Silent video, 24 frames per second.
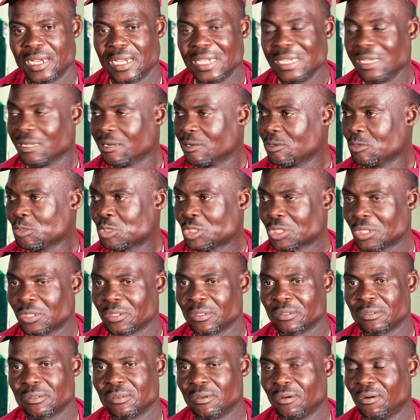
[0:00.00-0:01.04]
inclusion
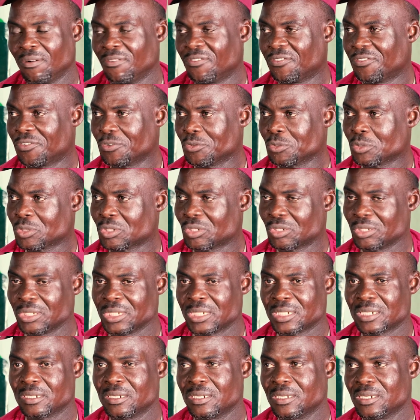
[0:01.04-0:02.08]
of fruit
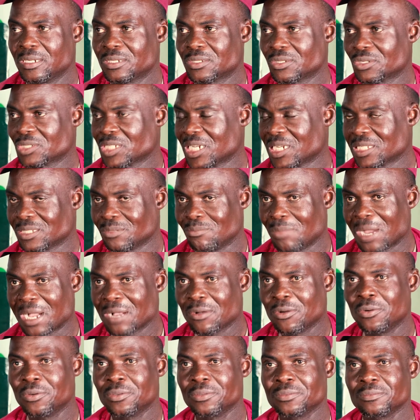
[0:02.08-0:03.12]
trees such as
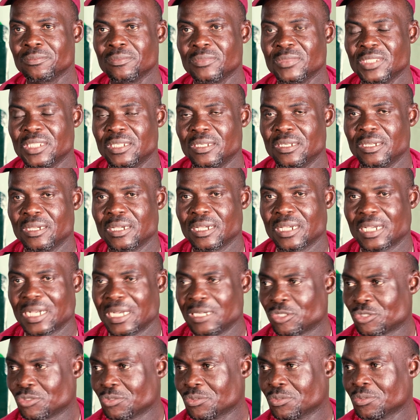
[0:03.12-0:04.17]
mango,
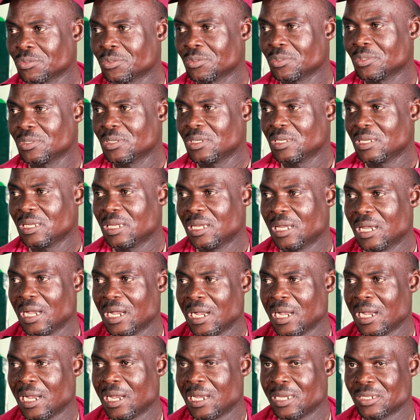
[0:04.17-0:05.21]
cashew,
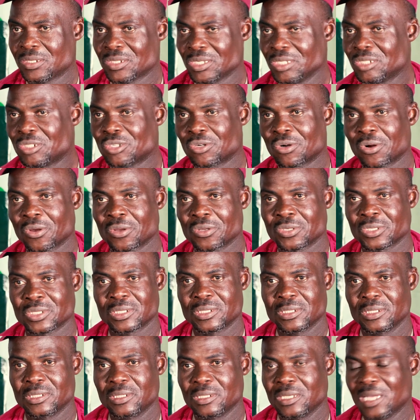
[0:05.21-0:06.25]

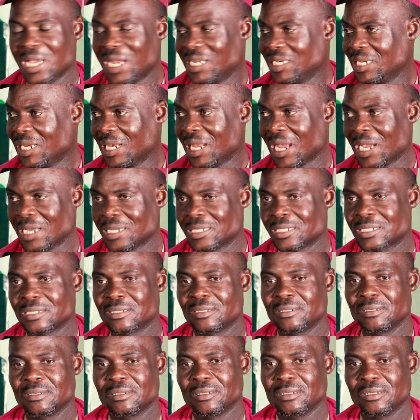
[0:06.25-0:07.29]
citrus, and the likes,
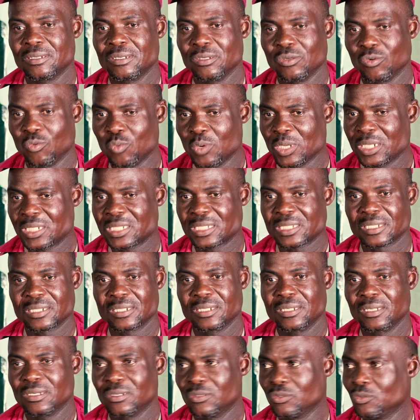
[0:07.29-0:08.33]
which
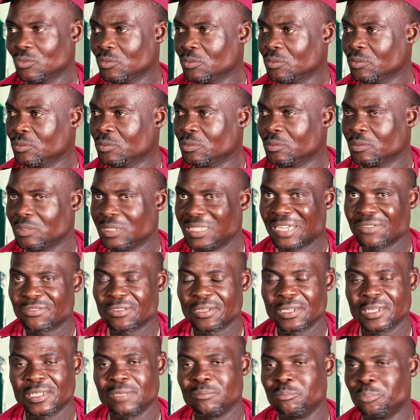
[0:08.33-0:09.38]
will
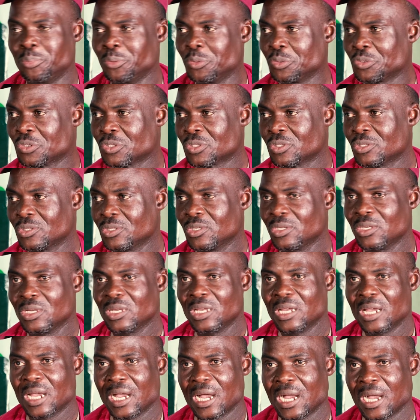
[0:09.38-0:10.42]
definitely boost
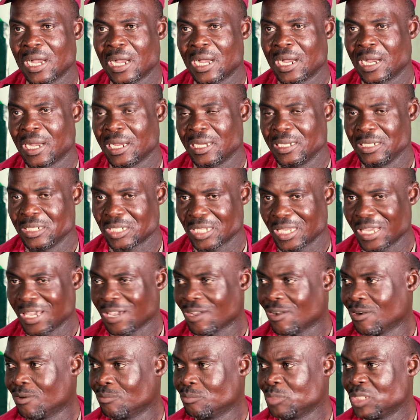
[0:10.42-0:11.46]
its
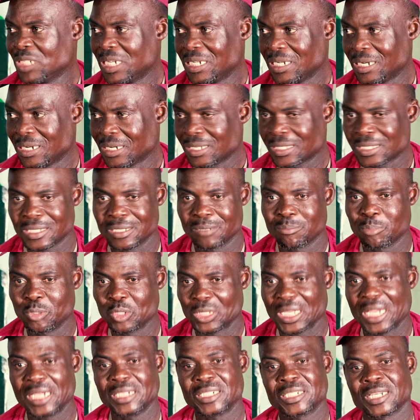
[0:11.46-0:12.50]
income generating
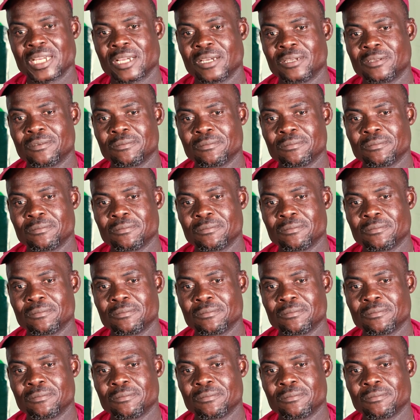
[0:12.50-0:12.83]
potential.